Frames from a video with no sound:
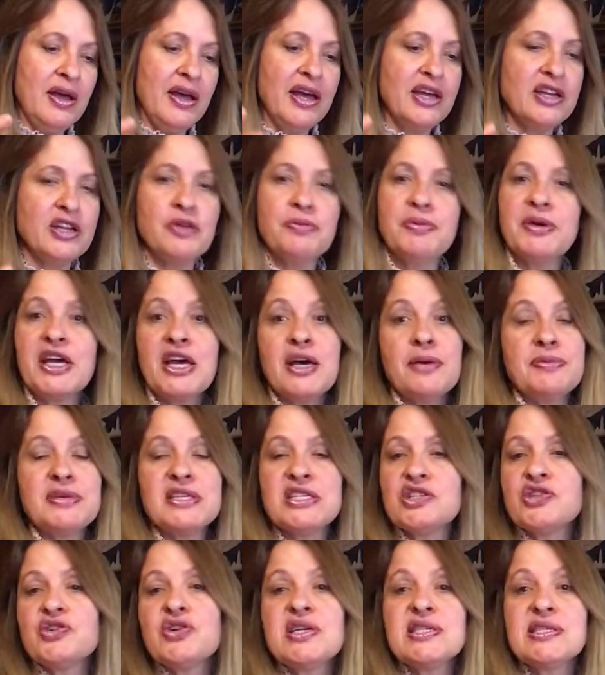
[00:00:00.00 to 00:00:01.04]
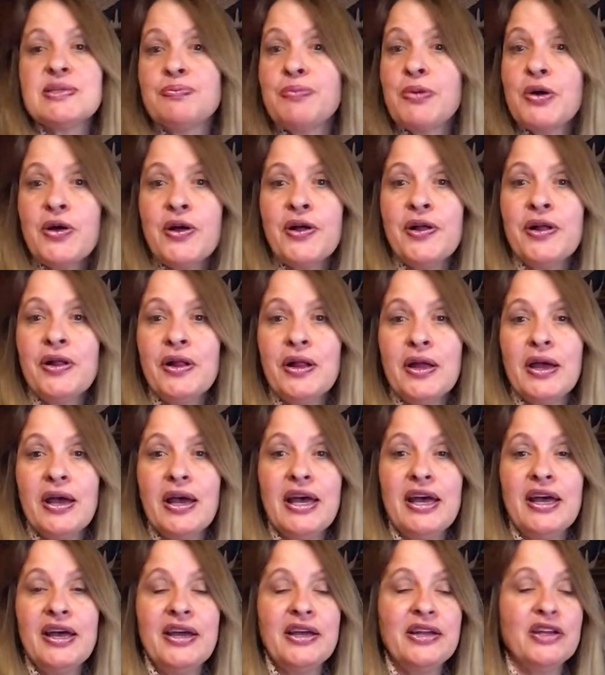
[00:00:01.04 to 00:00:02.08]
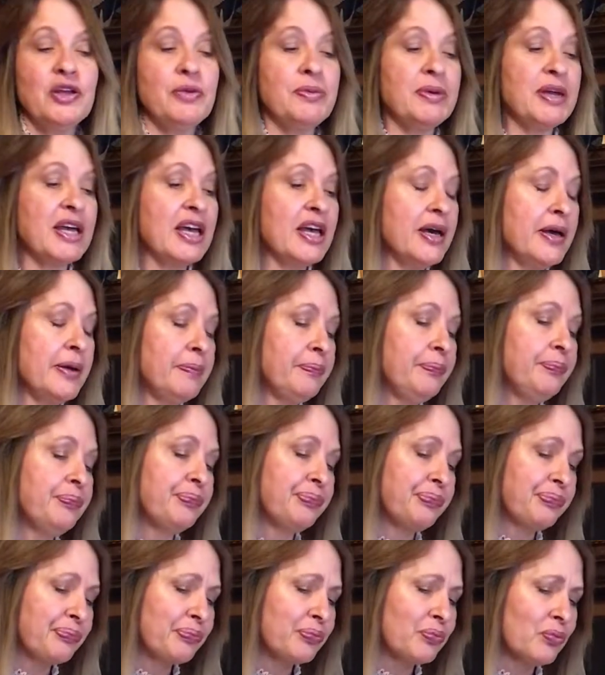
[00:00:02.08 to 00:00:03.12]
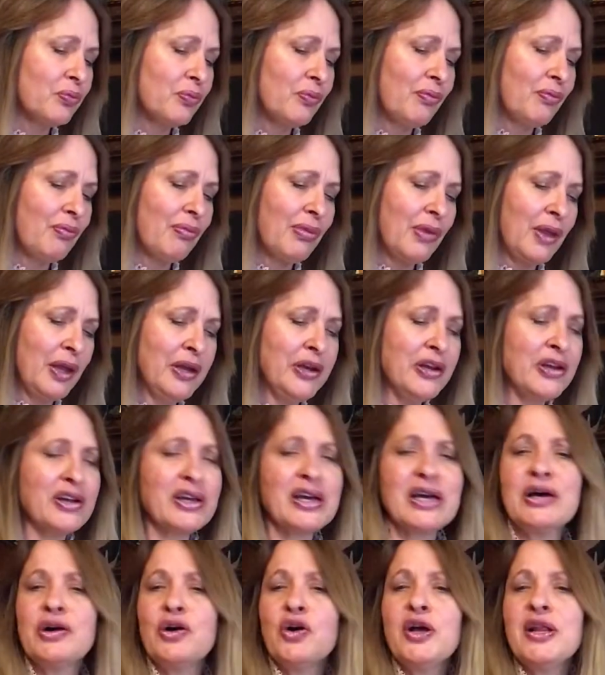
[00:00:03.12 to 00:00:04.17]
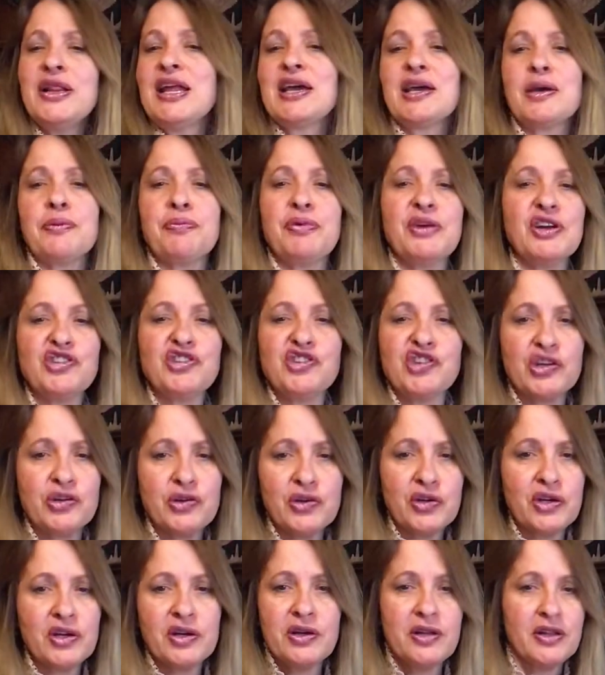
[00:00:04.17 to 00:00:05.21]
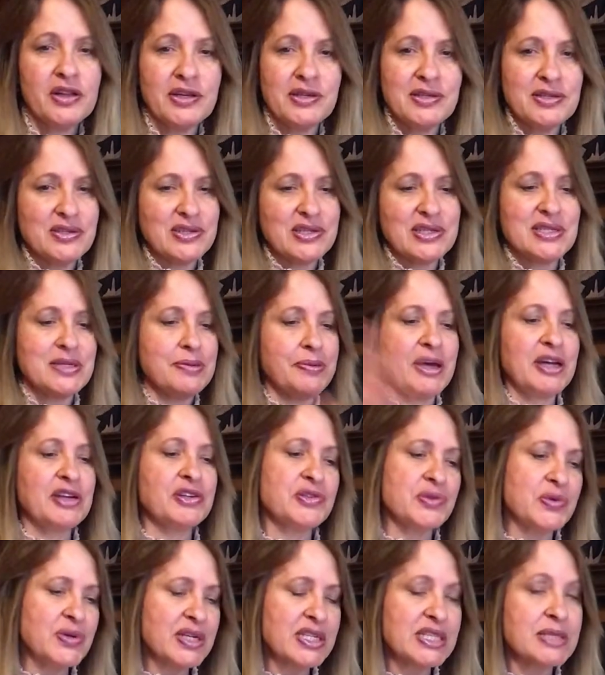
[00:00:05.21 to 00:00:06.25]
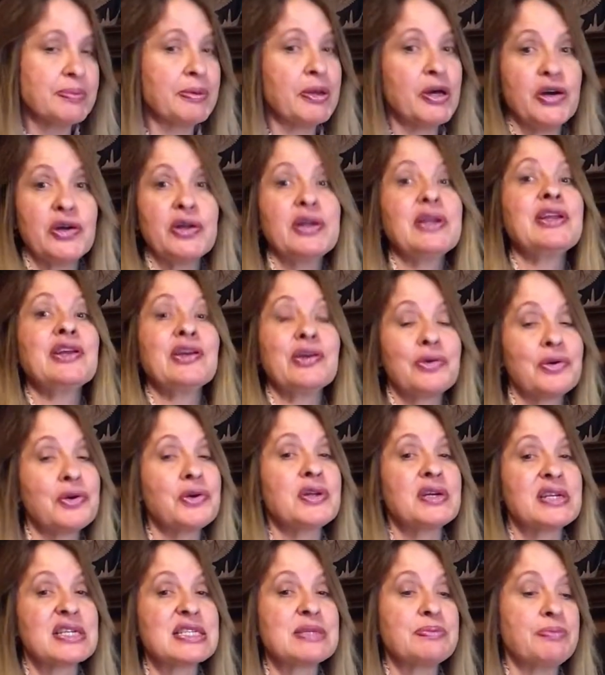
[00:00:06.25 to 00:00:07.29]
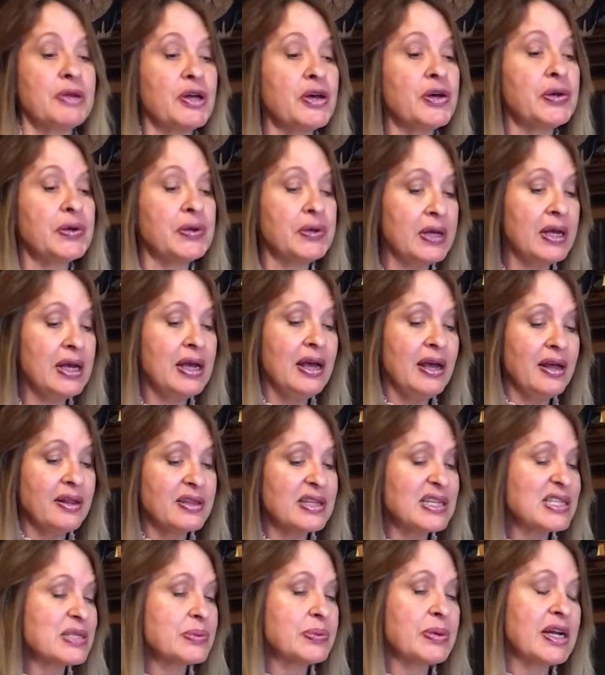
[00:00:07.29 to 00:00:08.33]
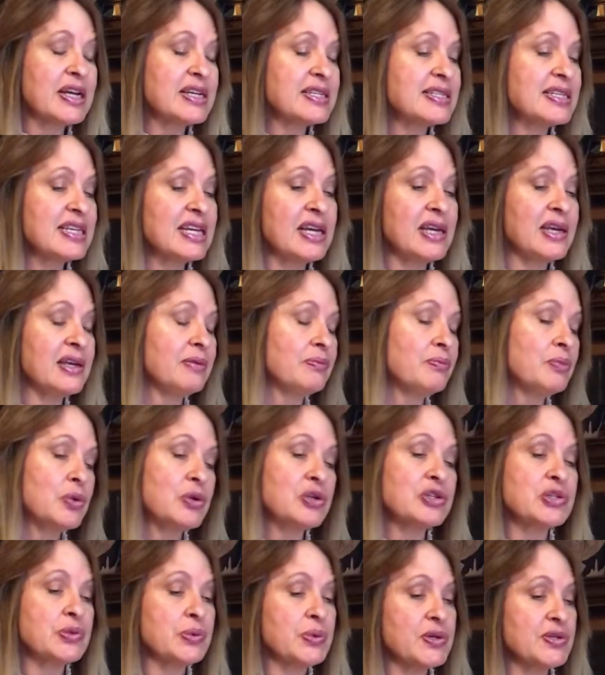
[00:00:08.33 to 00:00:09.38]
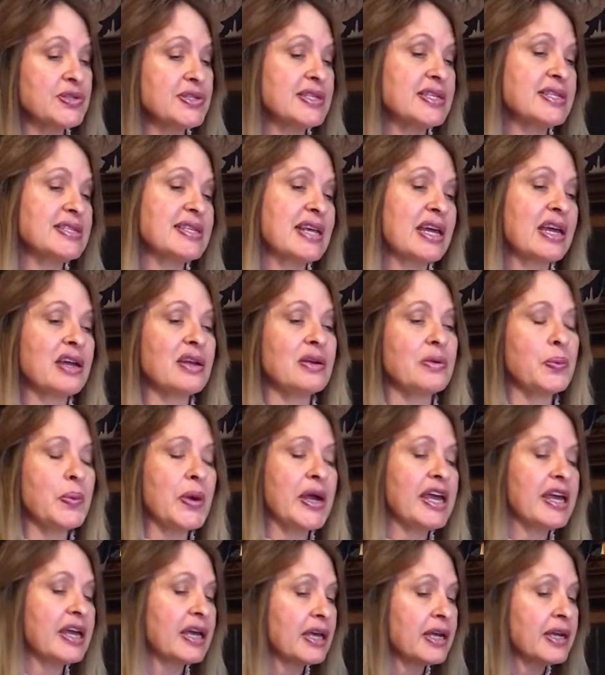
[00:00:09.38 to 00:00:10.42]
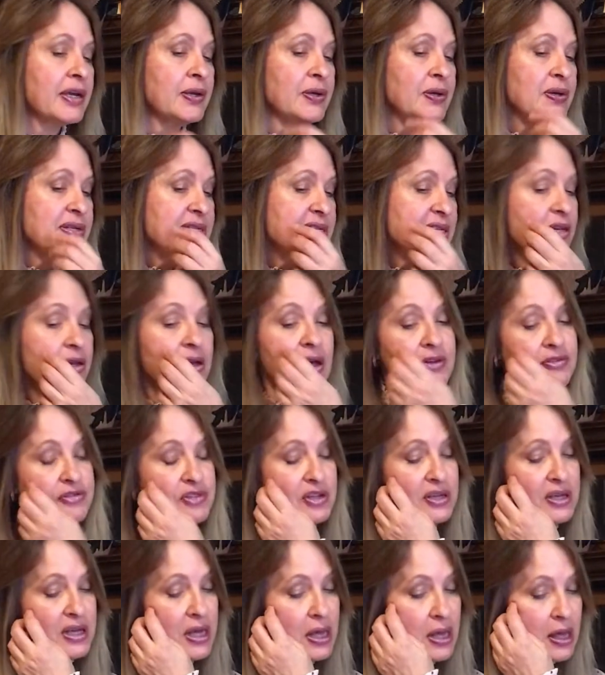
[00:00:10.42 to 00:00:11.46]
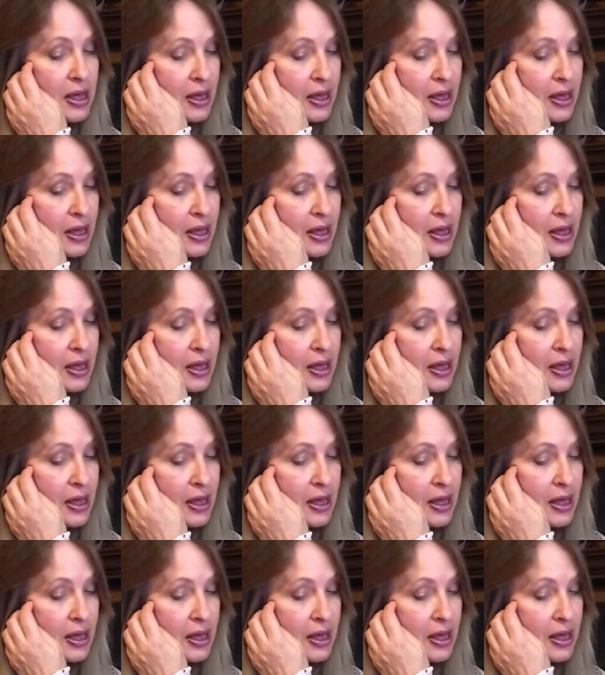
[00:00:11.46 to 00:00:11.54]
and you become a stress ball, and you become like a pressure cooker that's just about to explode, and you could explode. That's what I see more towards the second week, so you have to